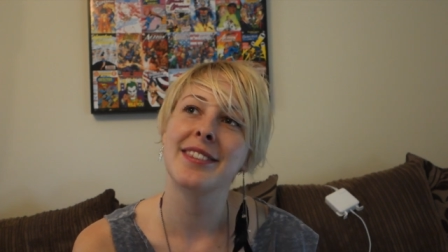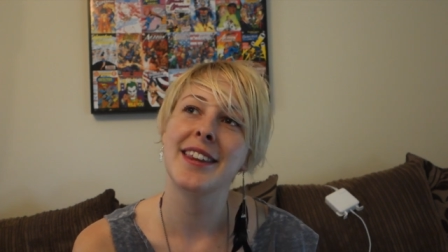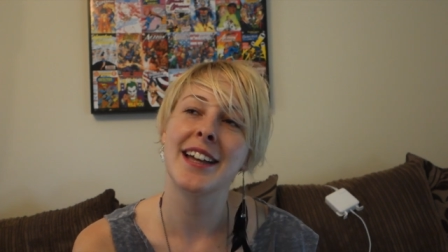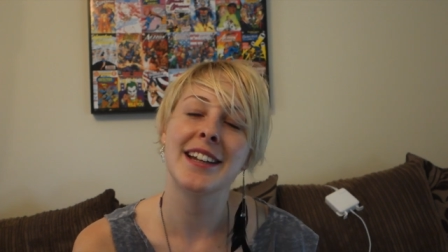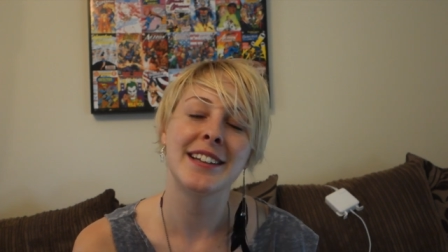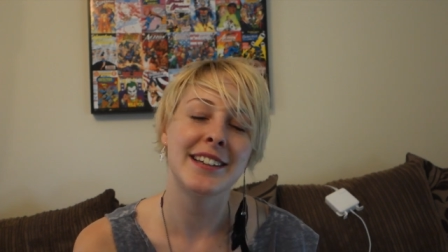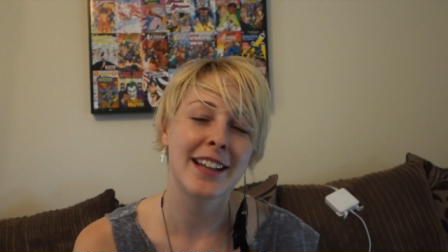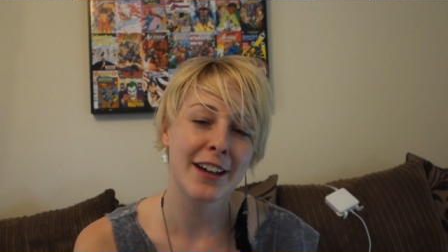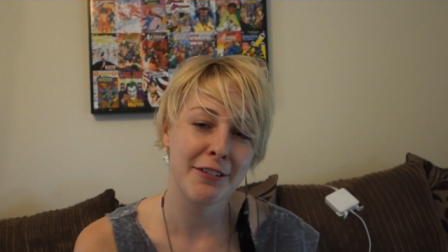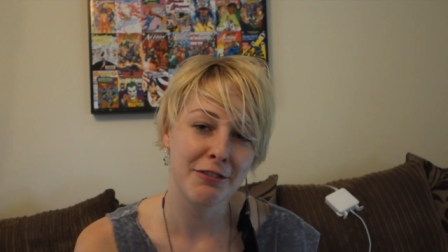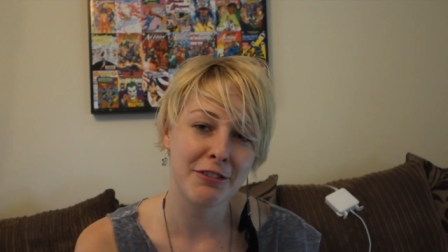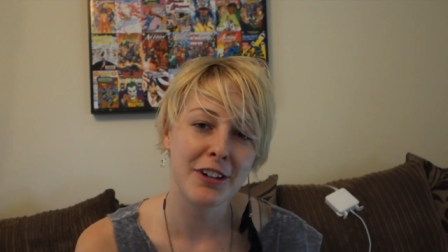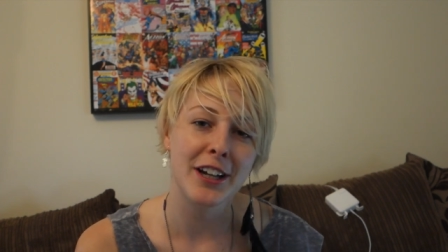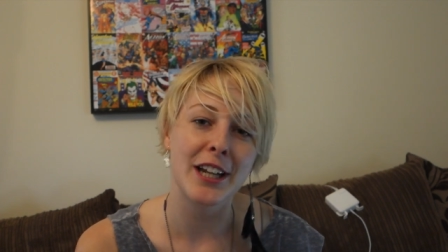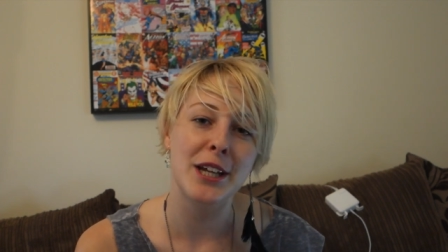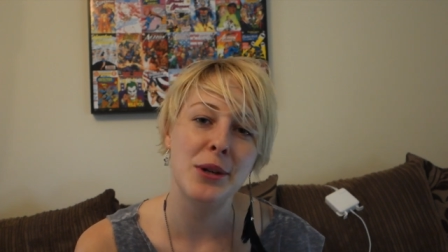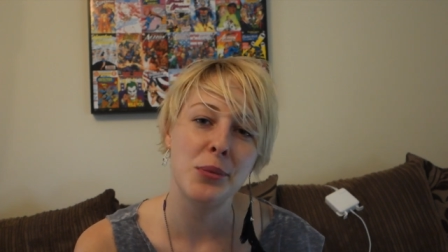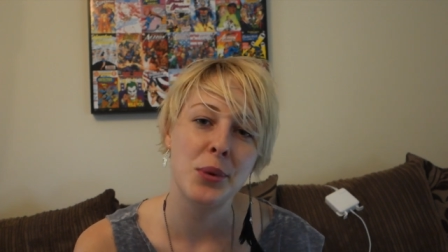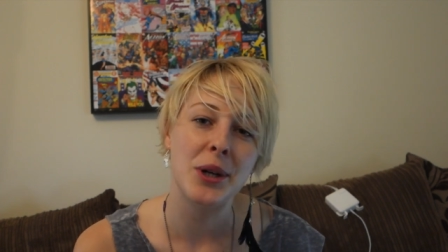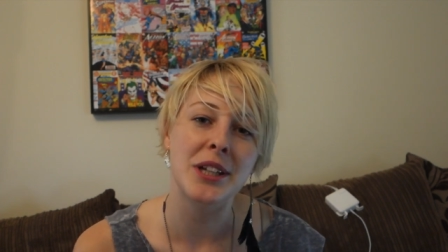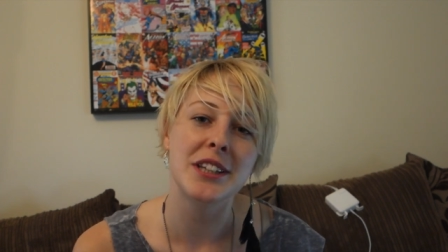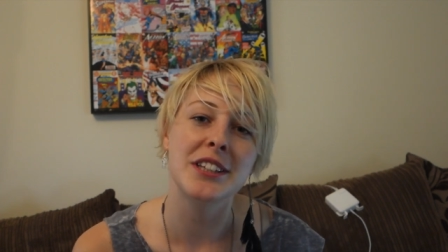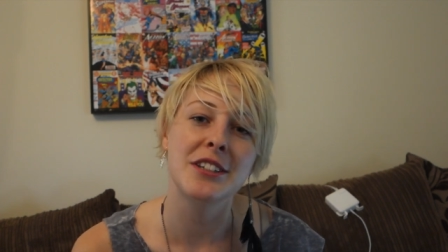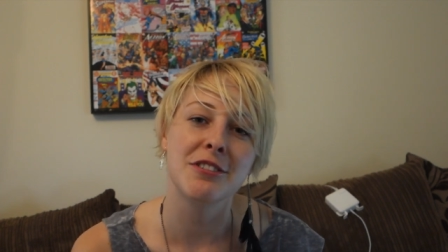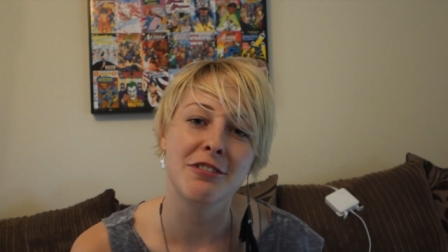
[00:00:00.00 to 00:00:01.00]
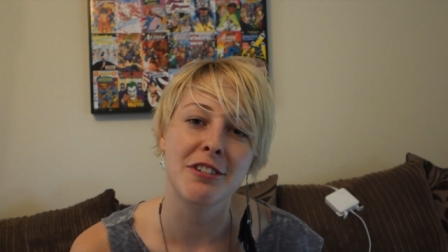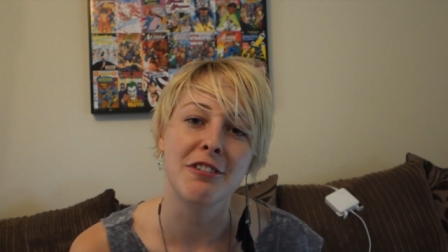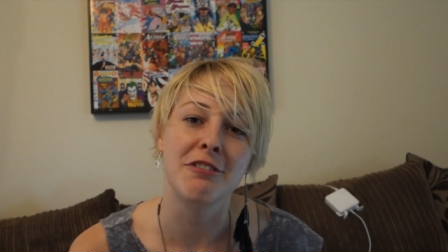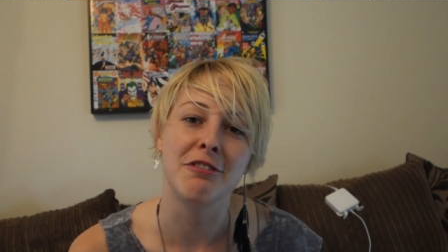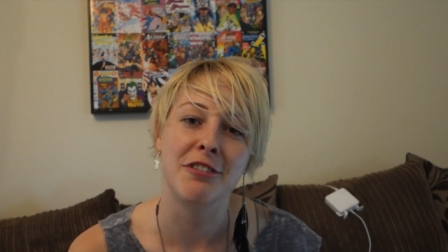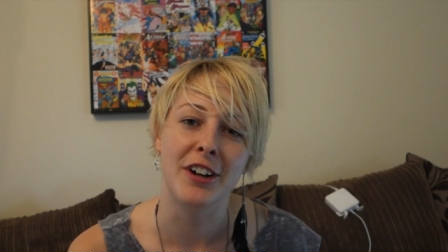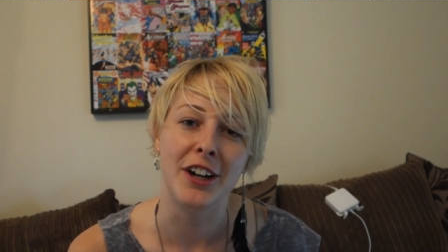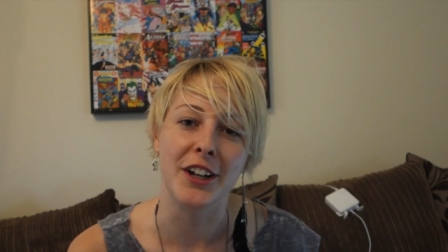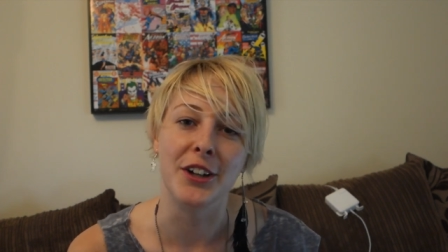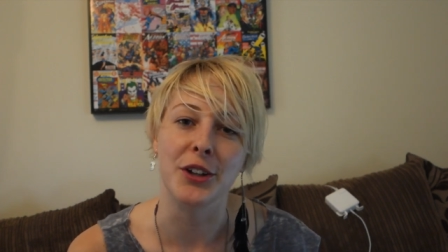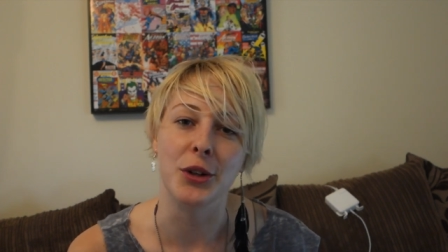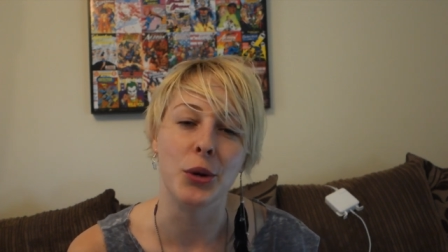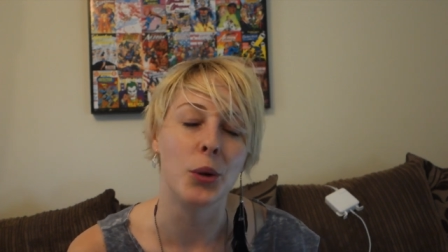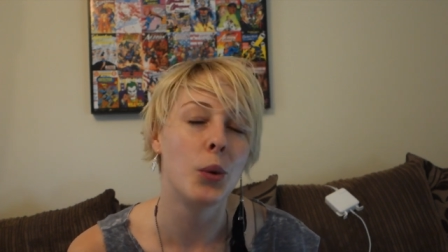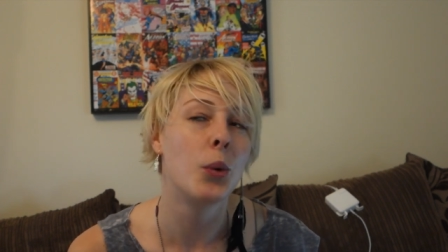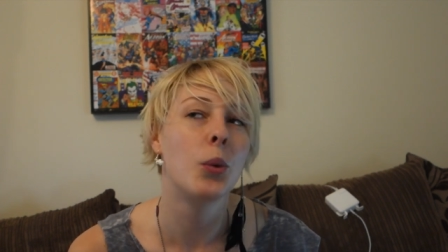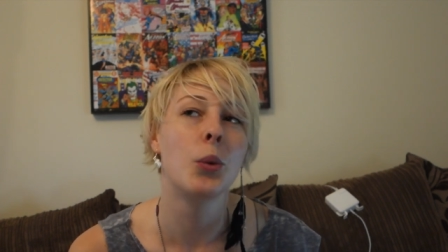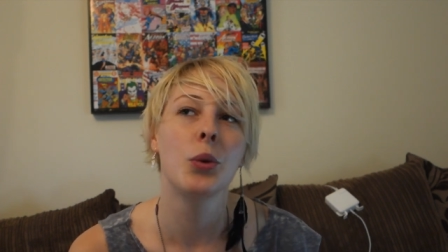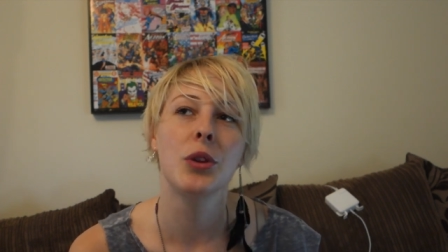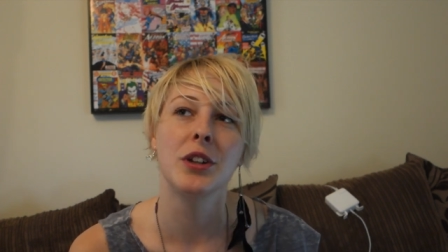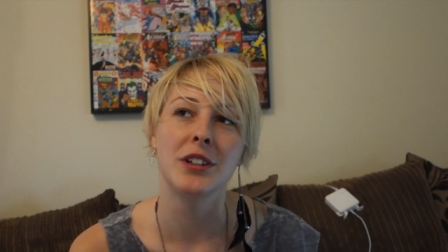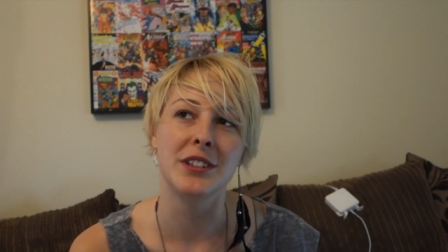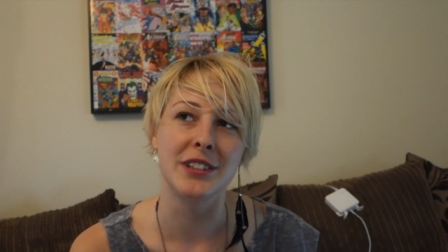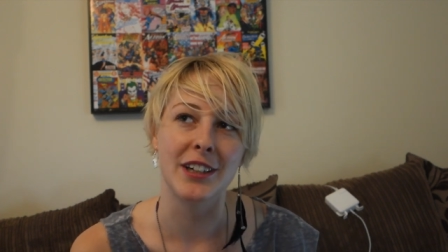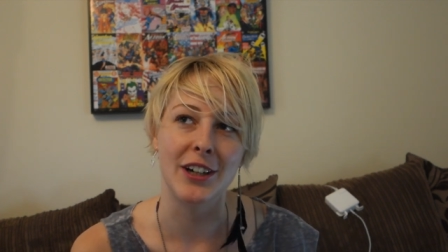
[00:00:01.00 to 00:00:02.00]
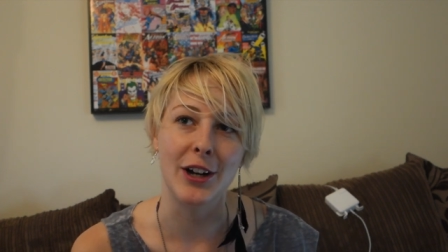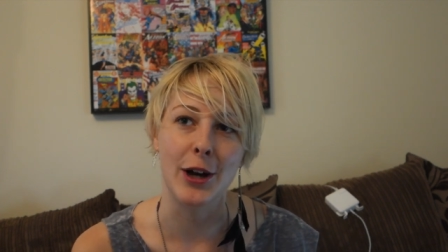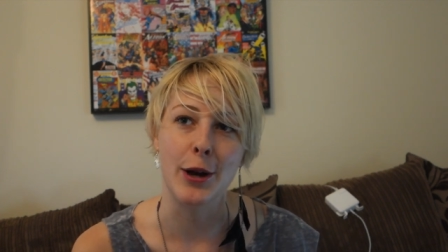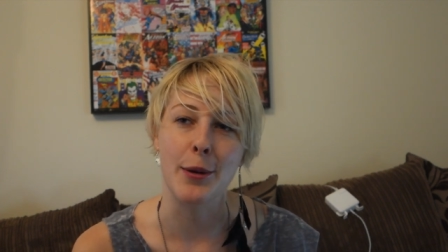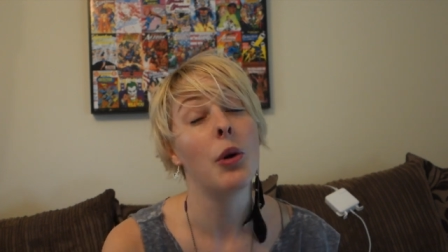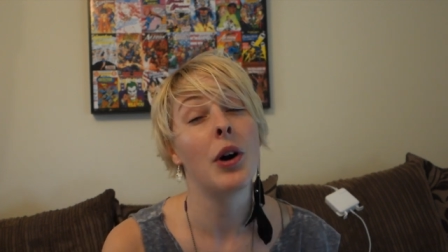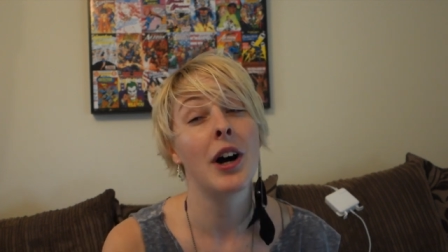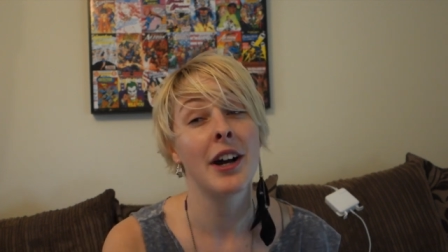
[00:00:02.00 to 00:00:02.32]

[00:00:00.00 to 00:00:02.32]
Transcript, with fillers: They're definitely ones for fun all the time.